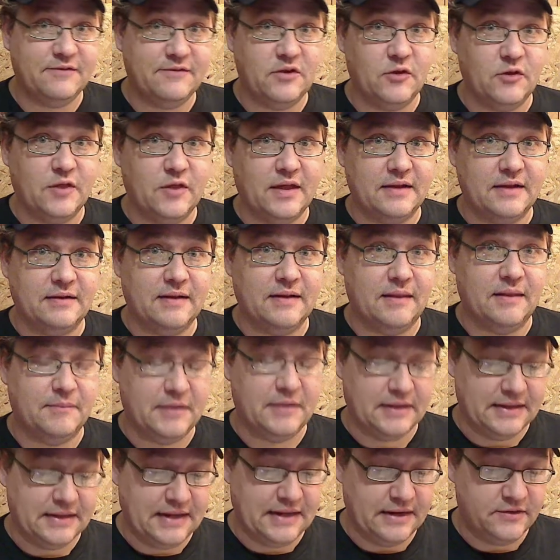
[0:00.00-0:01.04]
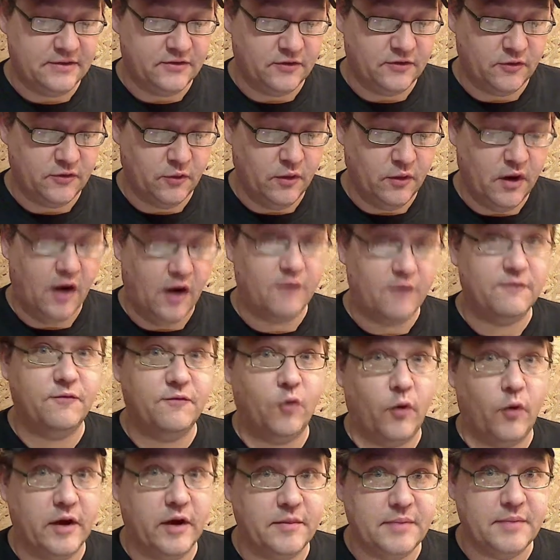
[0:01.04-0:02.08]
the ability to
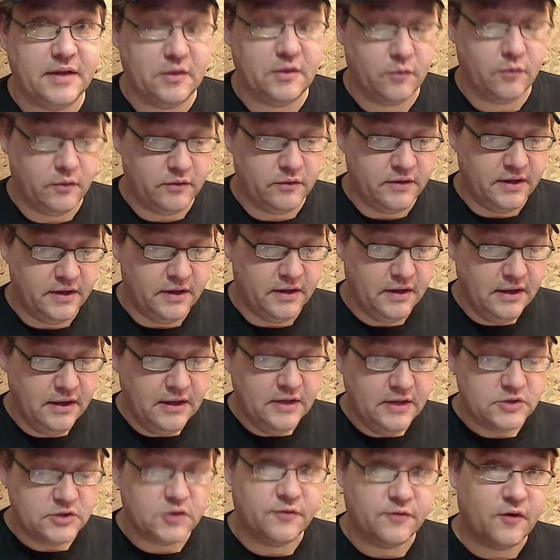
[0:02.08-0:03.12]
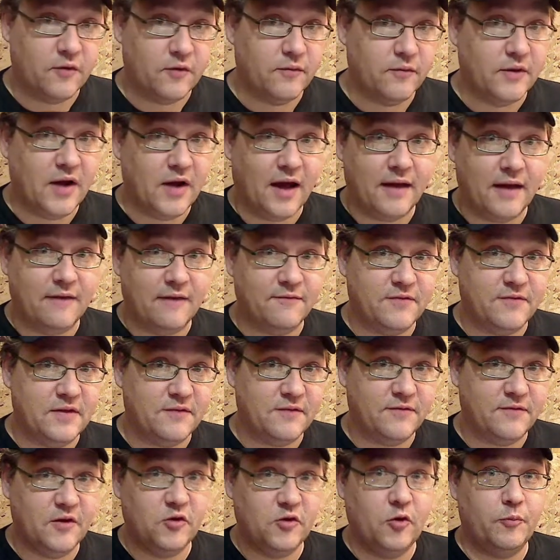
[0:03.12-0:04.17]
avoid being wounded. So if the
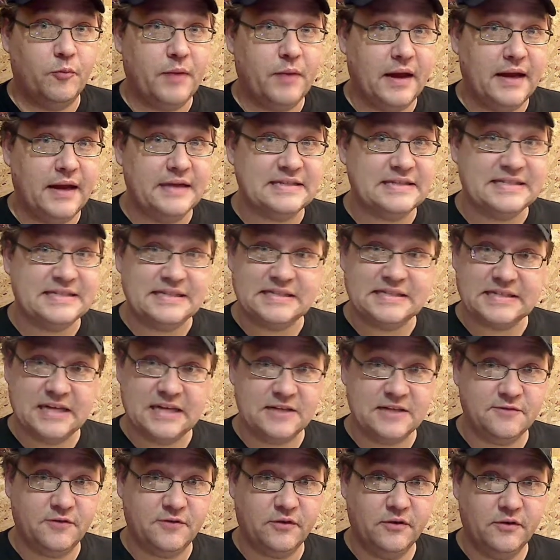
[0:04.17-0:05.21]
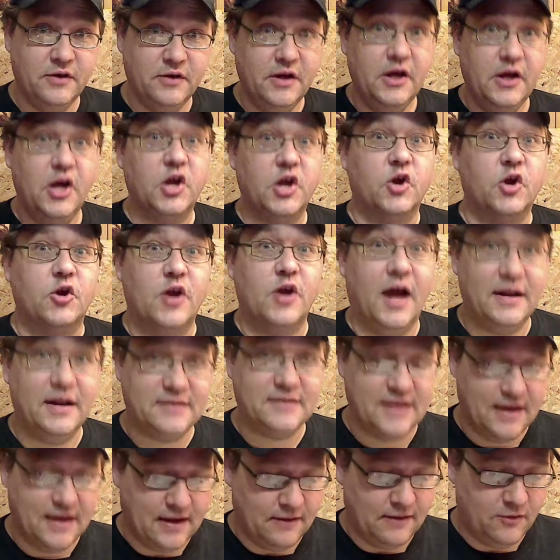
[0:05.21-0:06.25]
Feel No Pain is successful, you're not
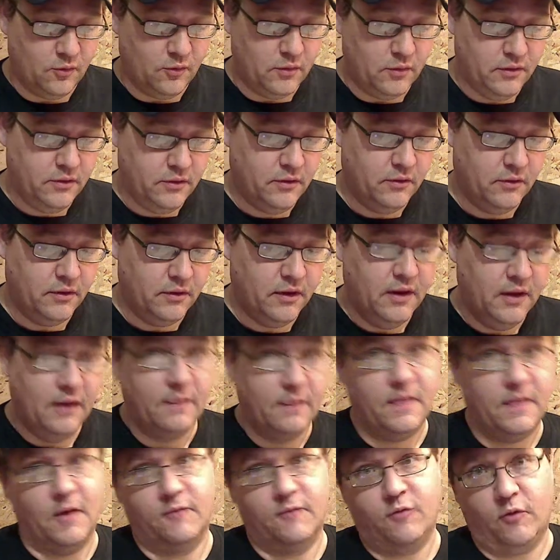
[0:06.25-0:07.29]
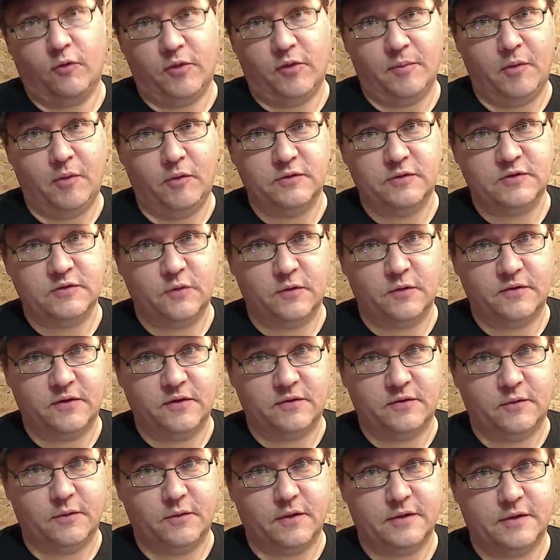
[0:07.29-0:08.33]
taking the wound, therefore the bone swords
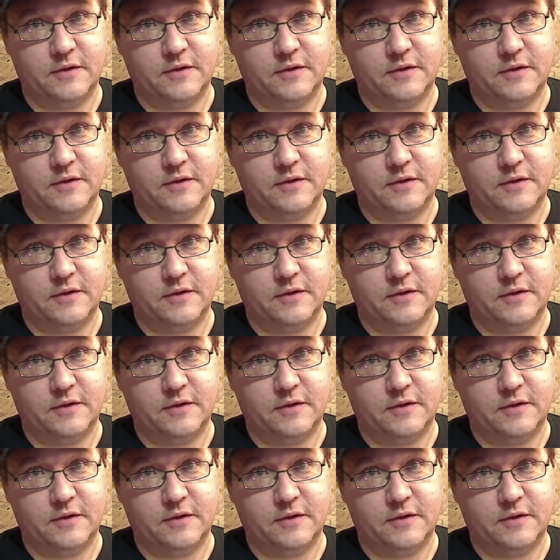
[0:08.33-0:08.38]
doesn't work.